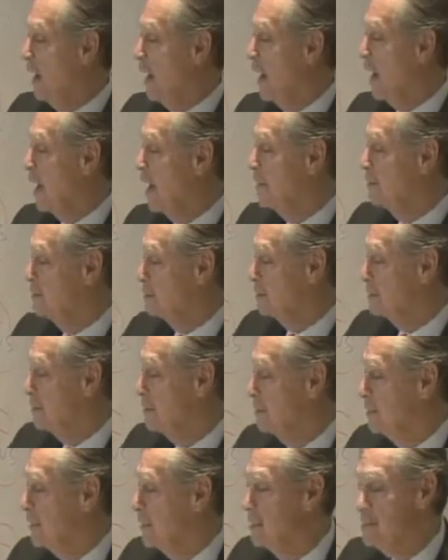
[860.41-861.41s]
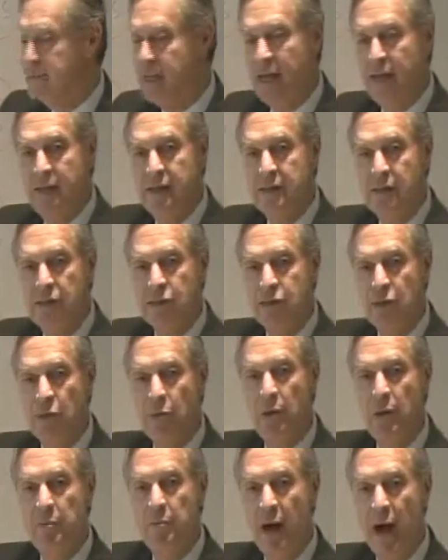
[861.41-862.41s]
And this
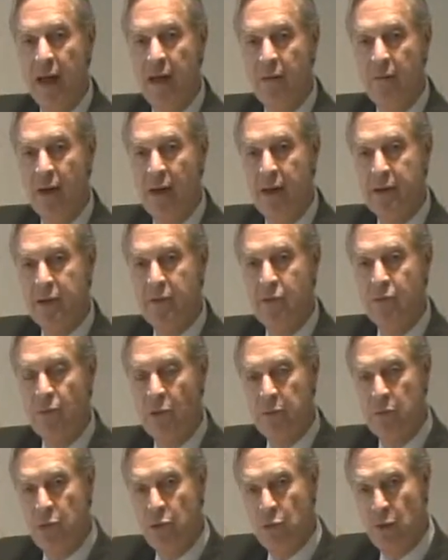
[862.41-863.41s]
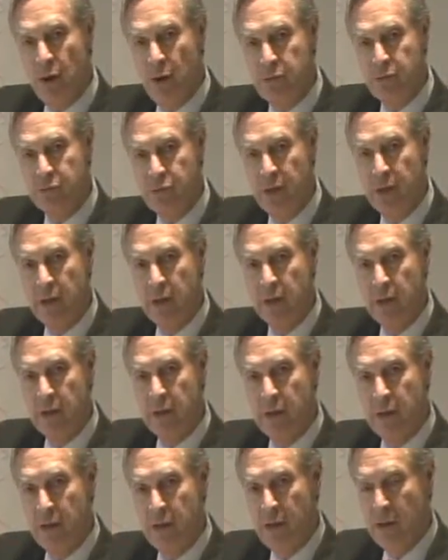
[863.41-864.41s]
industry will migrate from your country
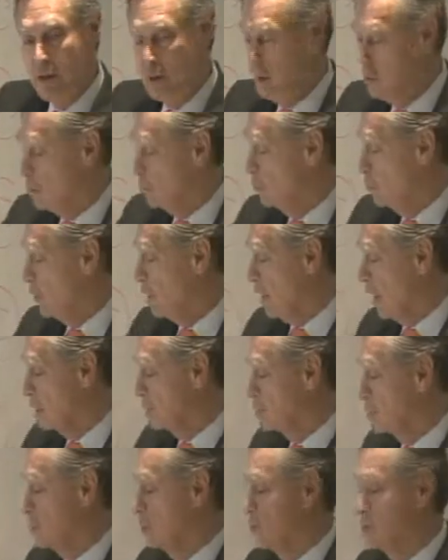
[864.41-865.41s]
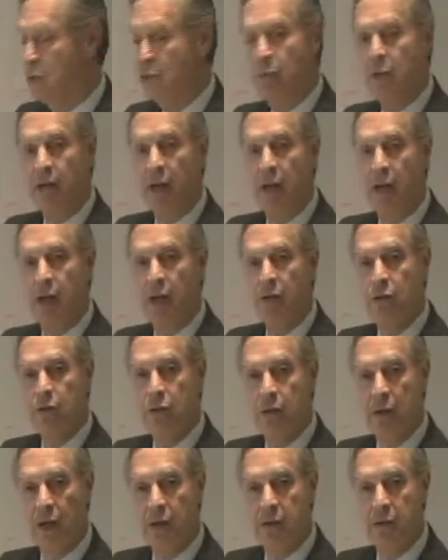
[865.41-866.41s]
to the next country where they can
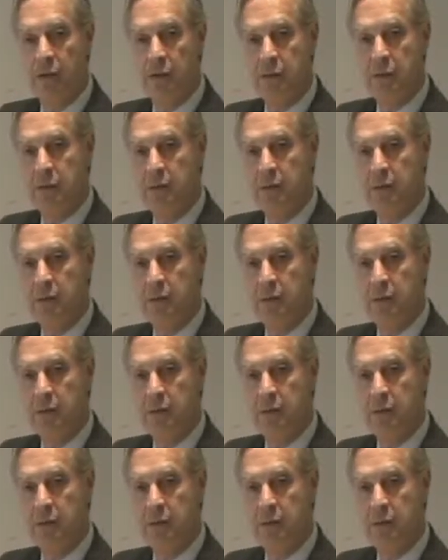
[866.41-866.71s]
do that.